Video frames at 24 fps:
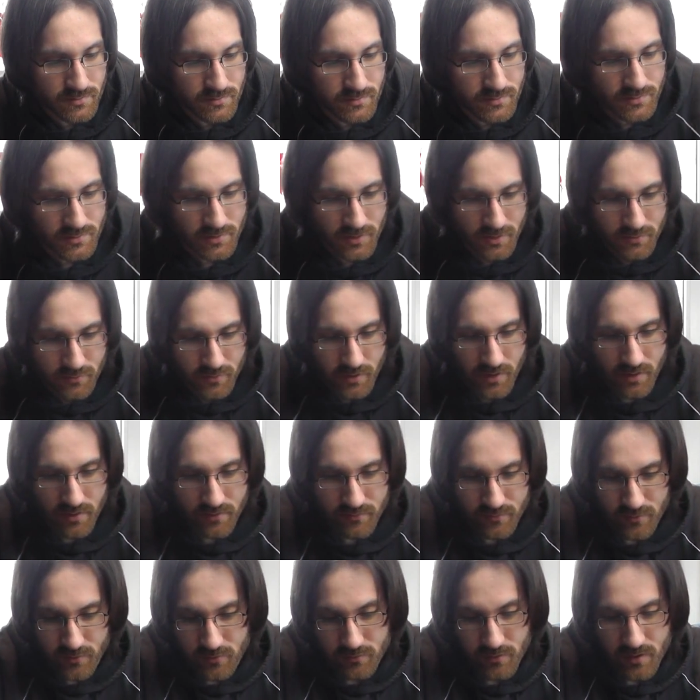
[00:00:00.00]
Well, now we
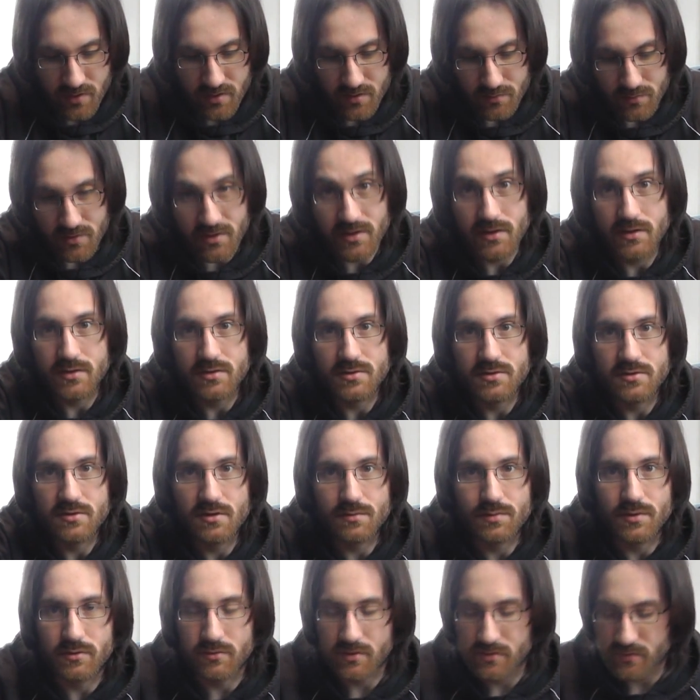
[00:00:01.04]
have a randomly
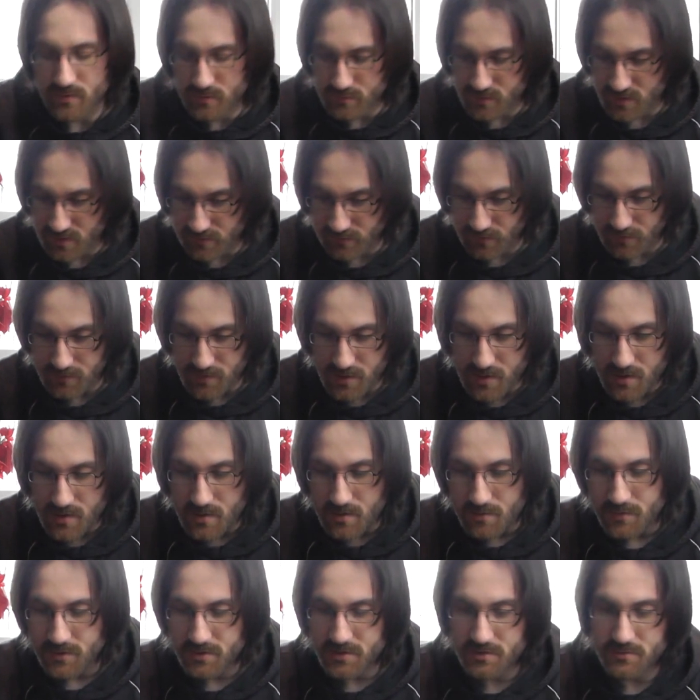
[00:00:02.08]
stopping river, whatever.
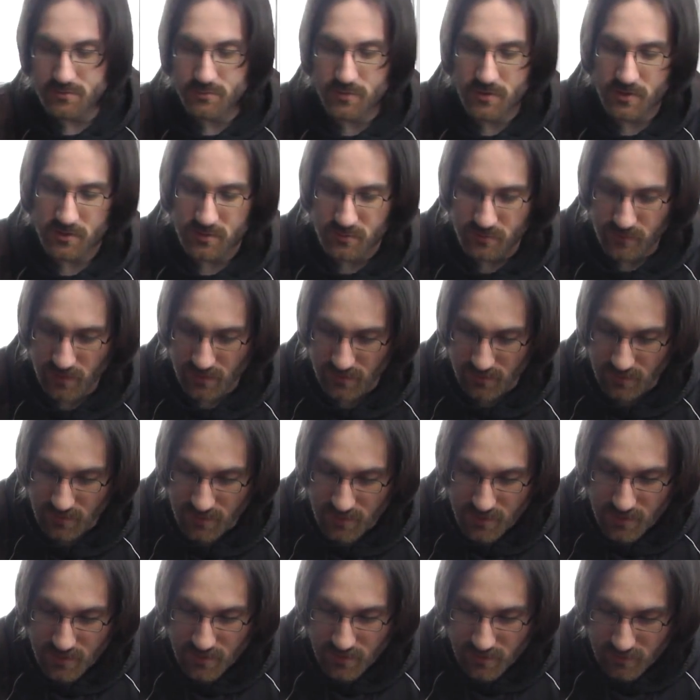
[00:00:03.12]
But this works well.
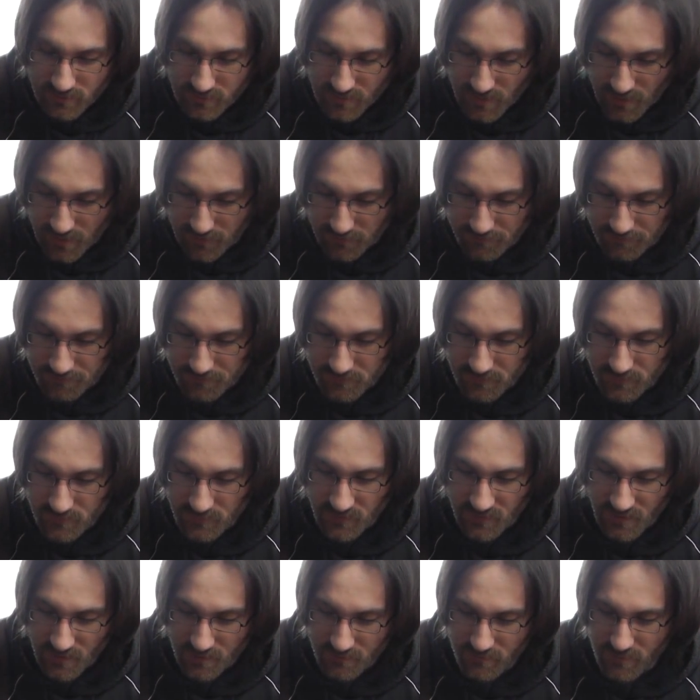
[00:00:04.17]
Okay,
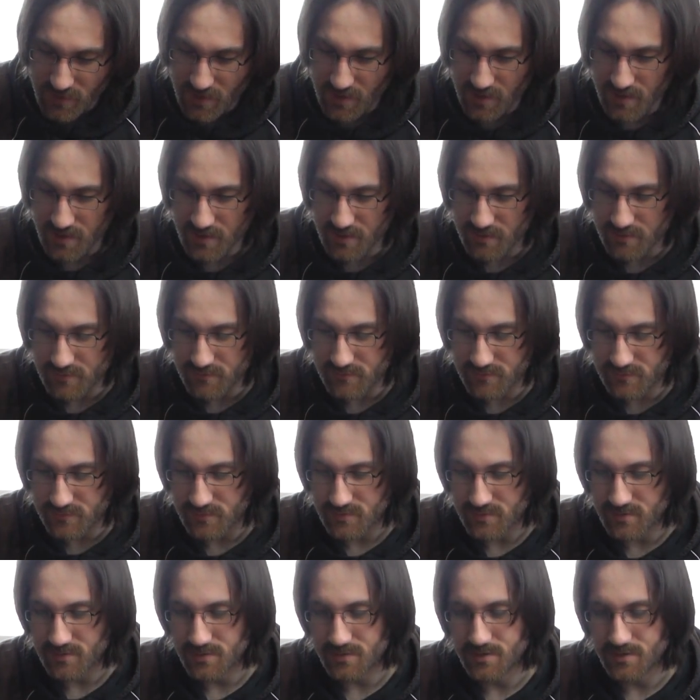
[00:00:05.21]
now we have...